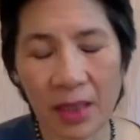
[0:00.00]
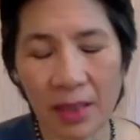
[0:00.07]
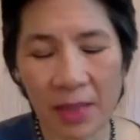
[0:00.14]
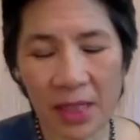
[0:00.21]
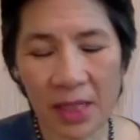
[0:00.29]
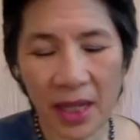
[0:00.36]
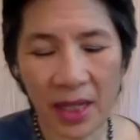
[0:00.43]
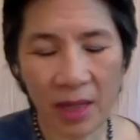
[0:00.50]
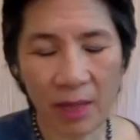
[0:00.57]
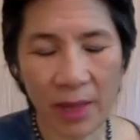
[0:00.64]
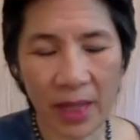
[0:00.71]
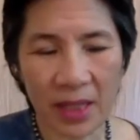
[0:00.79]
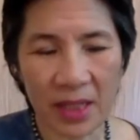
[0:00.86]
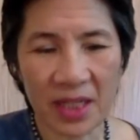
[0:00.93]
me tell you
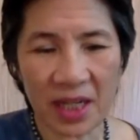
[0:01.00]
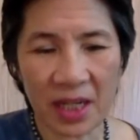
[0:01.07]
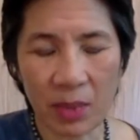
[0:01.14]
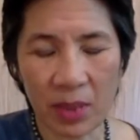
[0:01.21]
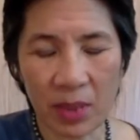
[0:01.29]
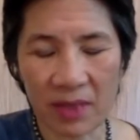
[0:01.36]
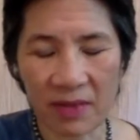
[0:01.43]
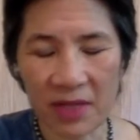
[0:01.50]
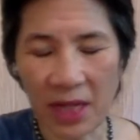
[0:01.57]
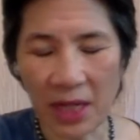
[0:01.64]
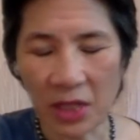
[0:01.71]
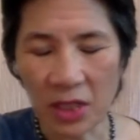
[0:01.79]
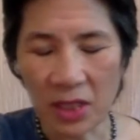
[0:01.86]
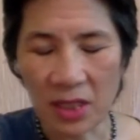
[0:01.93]
about a sequence of
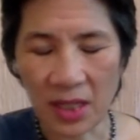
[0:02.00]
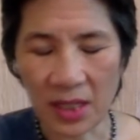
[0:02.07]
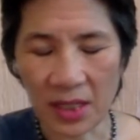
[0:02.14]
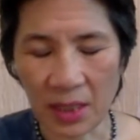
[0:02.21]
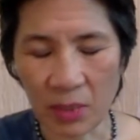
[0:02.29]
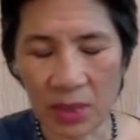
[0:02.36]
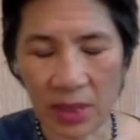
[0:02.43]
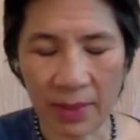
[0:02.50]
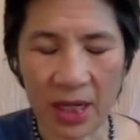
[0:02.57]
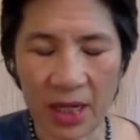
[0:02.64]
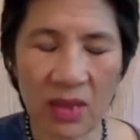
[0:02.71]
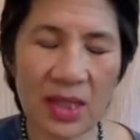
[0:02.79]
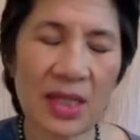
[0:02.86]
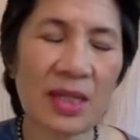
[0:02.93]
sessions that I did with somebody, and
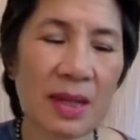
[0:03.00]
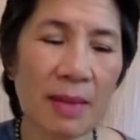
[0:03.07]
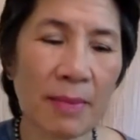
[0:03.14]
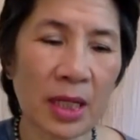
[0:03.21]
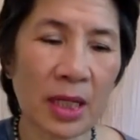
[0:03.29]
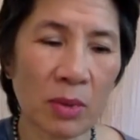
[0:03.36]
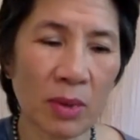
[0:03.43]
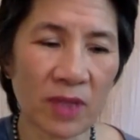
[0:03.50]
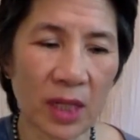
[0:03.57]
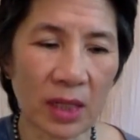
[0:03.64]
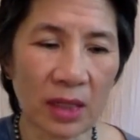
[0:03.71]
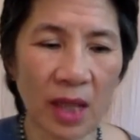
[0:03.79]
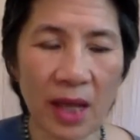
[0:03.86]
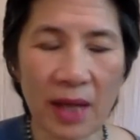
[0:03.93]
this is somebody who I've done a
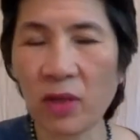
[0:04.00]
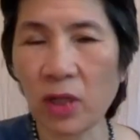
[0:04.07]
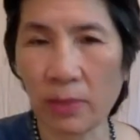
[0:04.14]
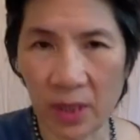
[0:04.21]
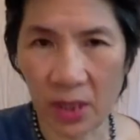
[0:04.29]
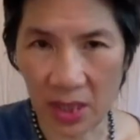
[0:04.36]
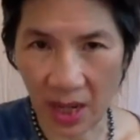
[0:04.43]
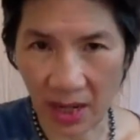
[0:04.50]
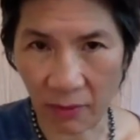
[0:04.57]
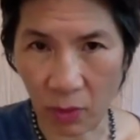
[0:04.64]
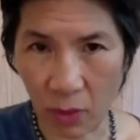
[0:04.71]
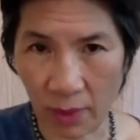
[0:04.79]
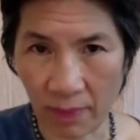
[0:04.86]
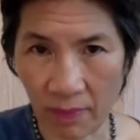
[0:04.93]
lot of human design
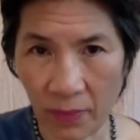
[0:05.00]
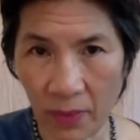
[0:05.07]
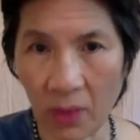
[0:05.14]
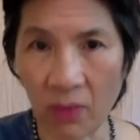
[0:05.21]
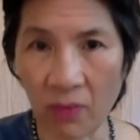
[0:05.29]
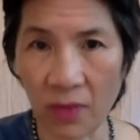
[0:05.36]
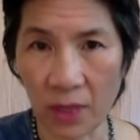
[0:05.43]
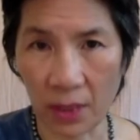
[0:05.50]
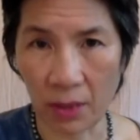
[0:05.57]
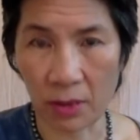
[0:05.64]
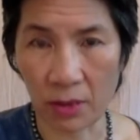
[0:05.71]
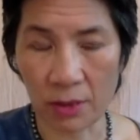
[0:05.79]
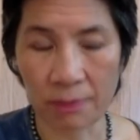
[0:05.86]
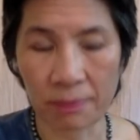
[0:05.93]
for over mm-hmm. the years.